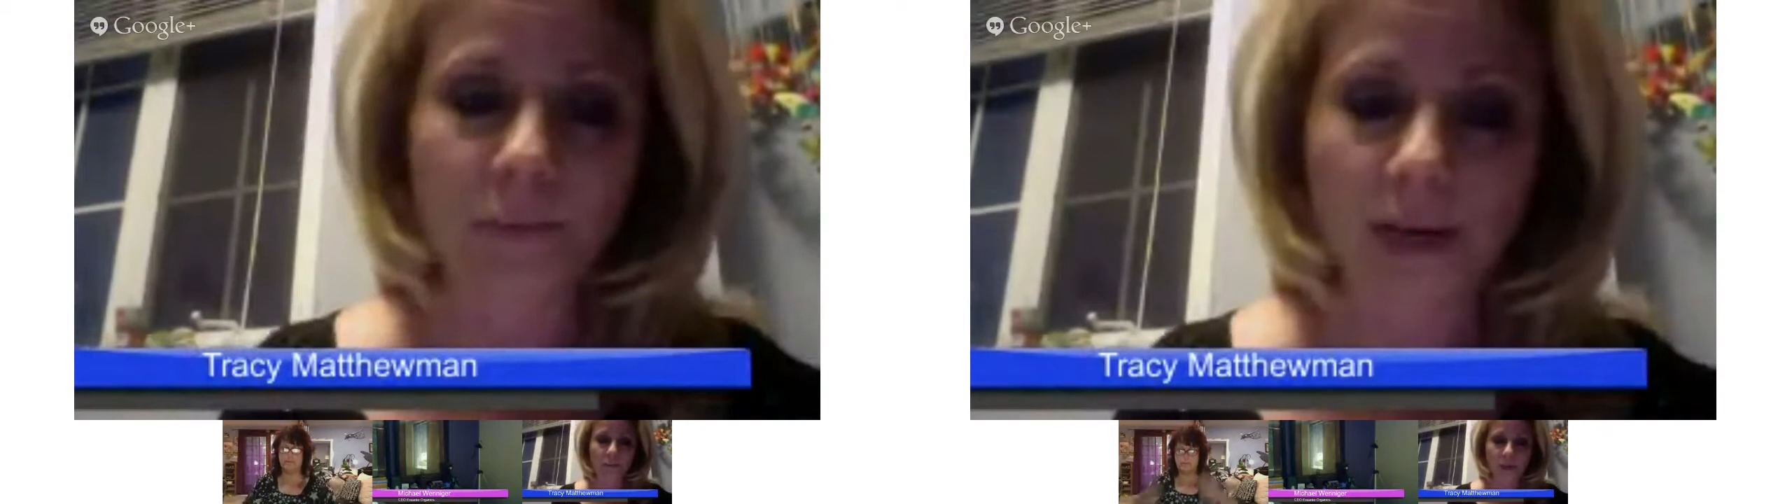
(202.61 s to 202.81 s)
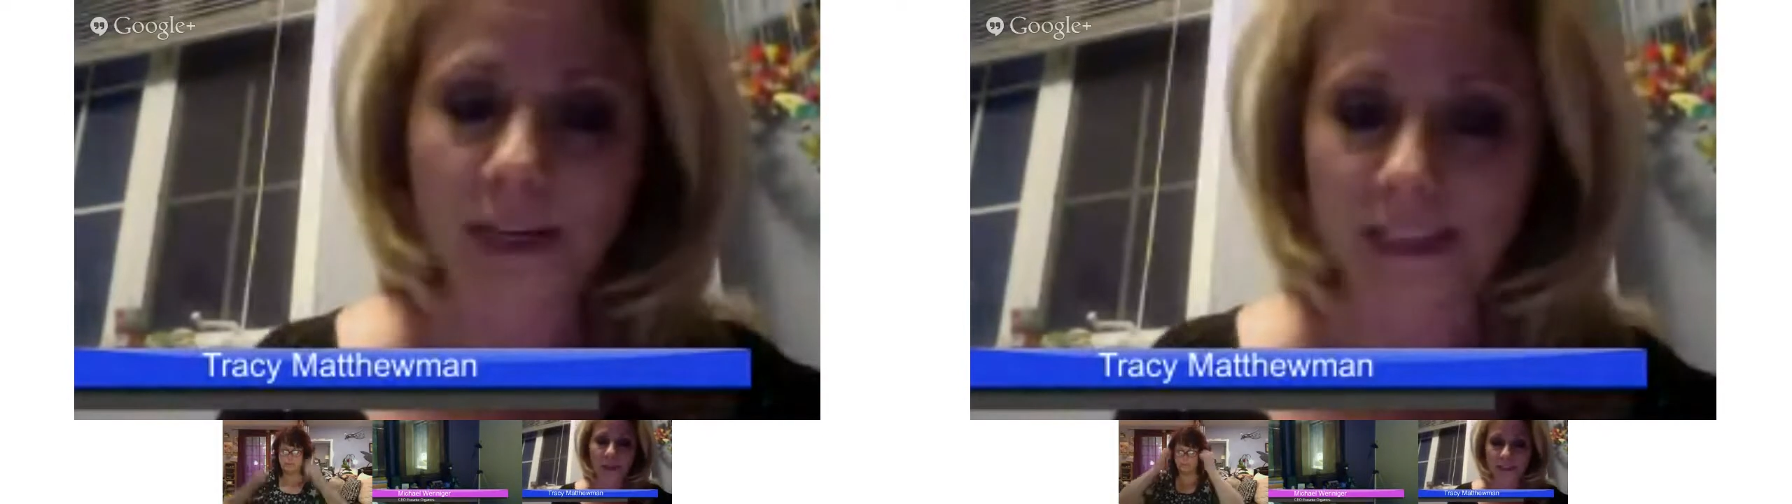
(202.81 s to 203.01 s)

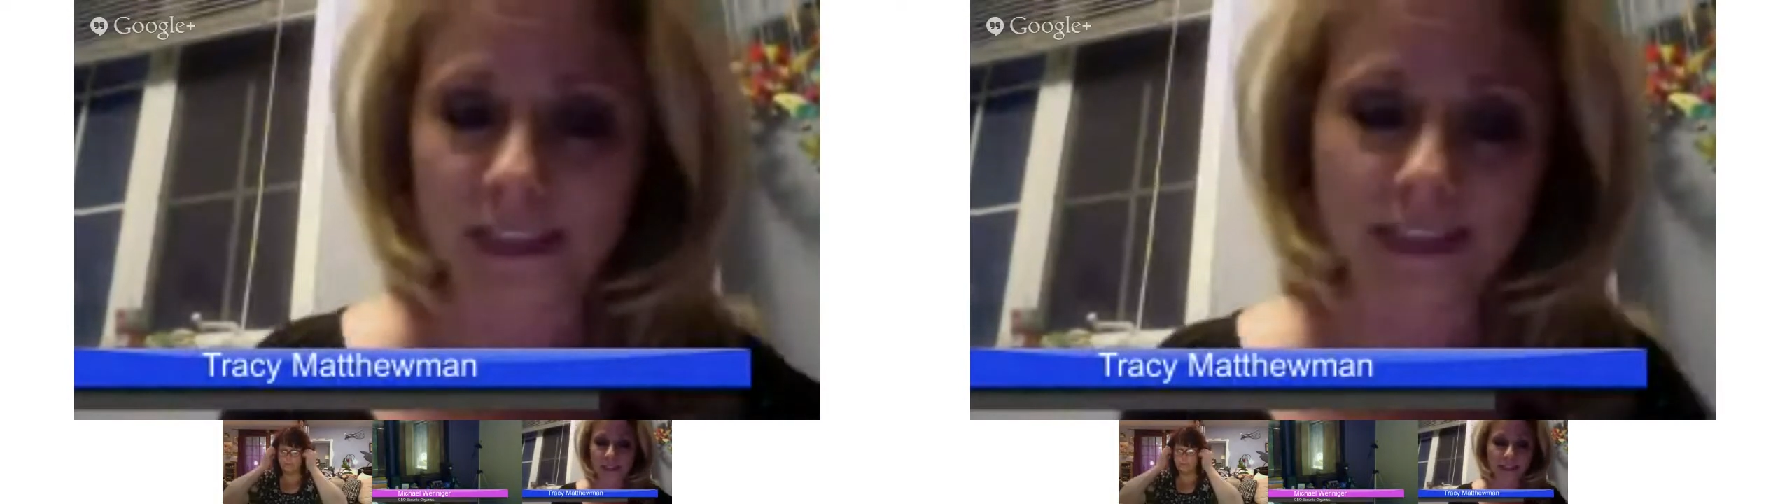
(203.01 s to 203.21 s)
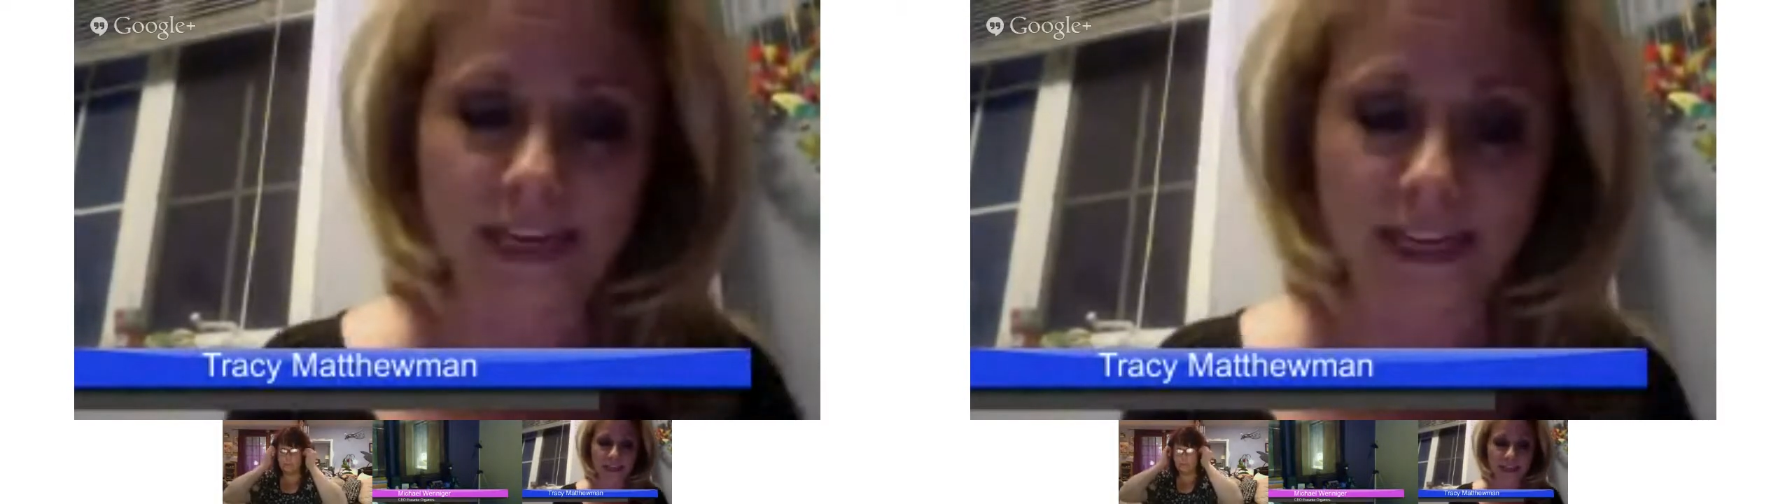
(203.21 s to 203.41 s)
butt
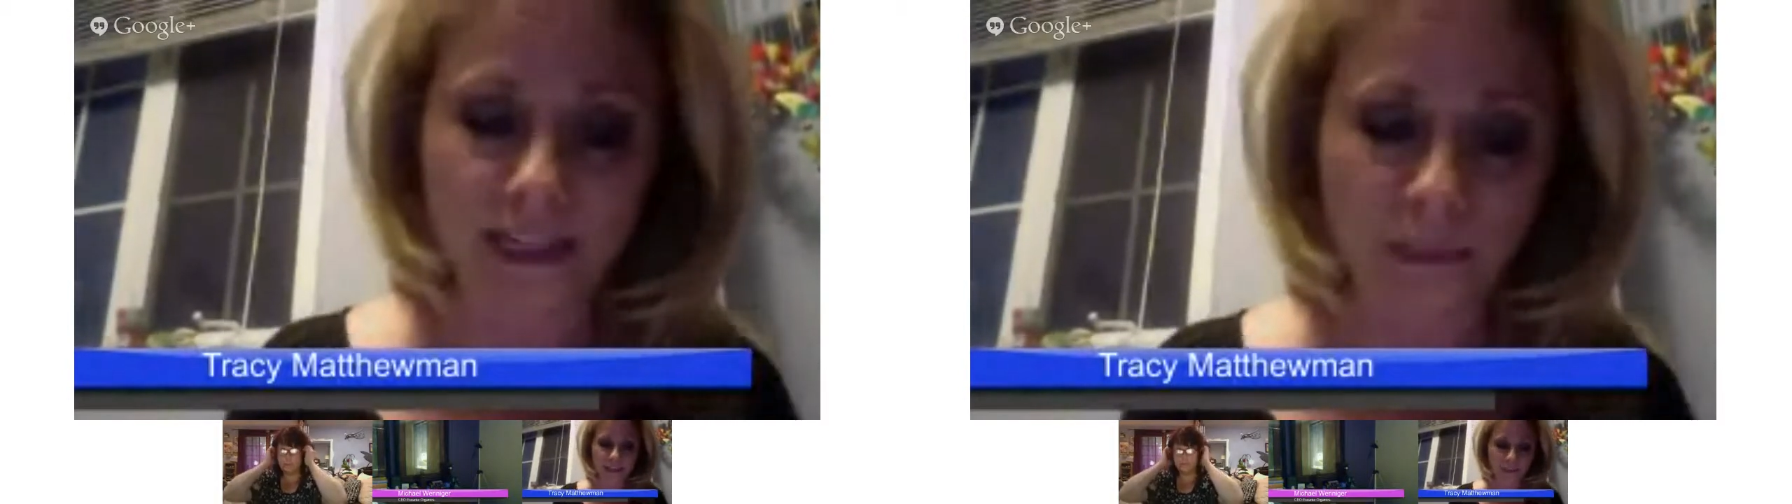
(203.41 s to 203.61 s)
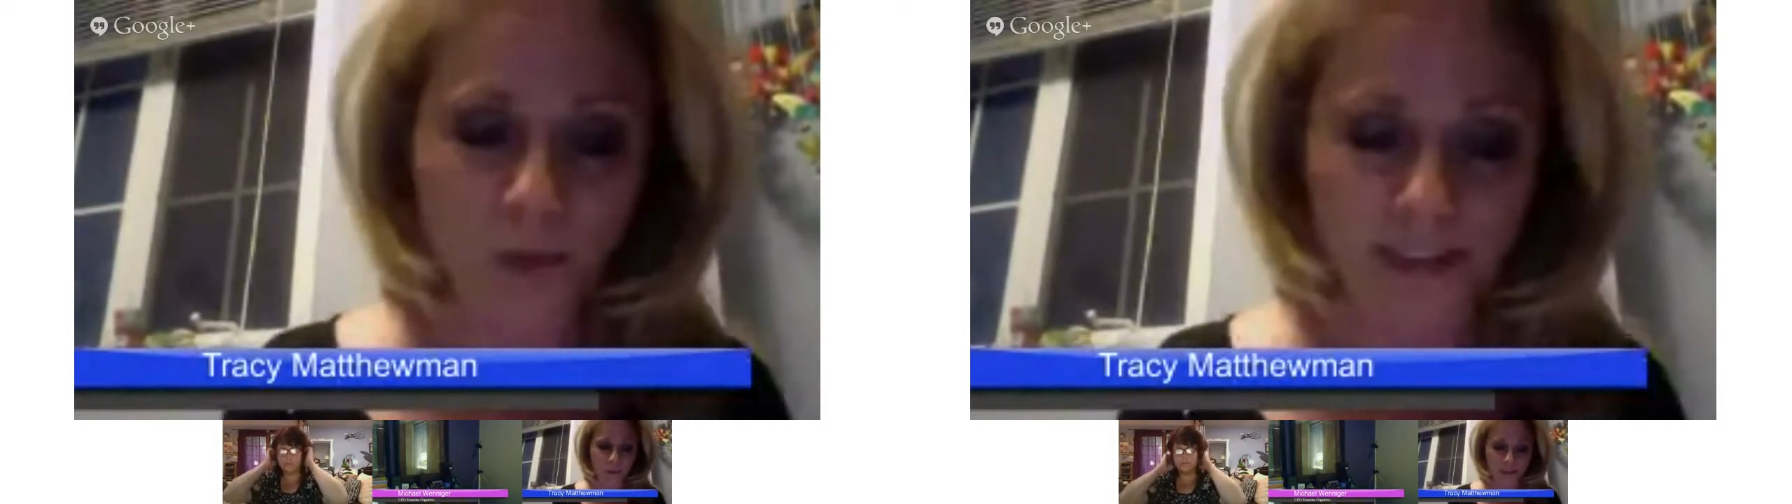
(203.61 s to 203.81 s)
in at
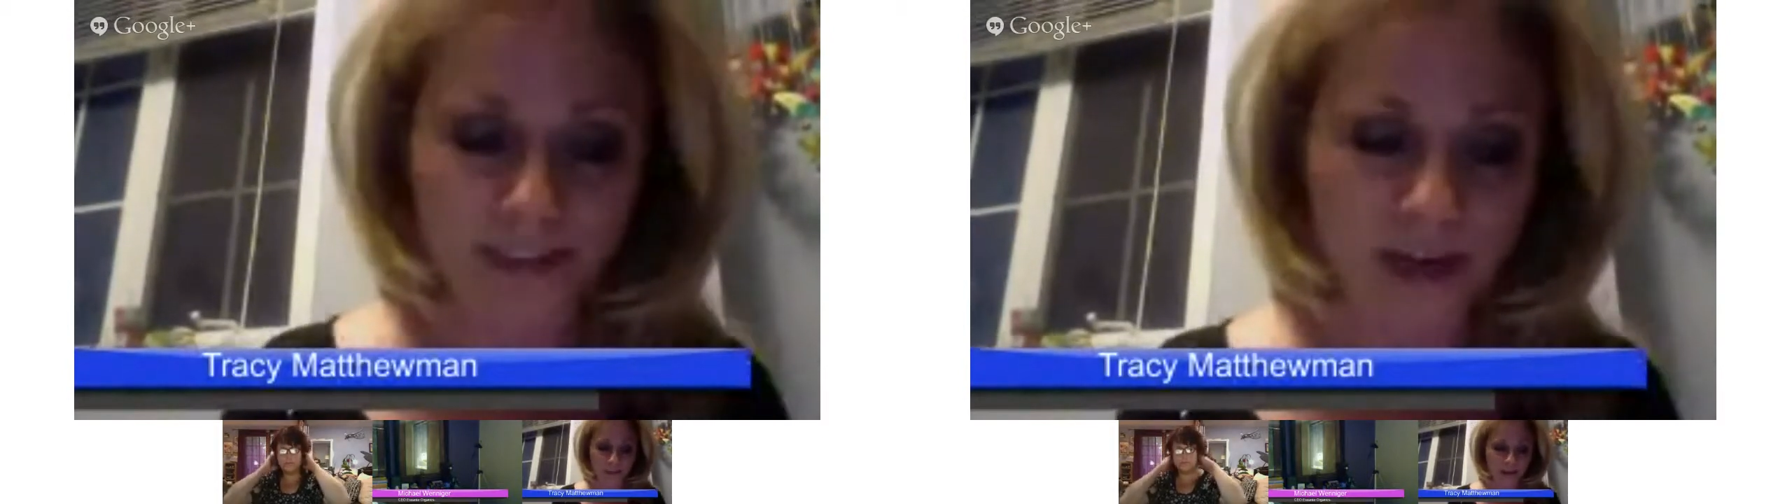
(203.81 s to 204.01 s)
any point in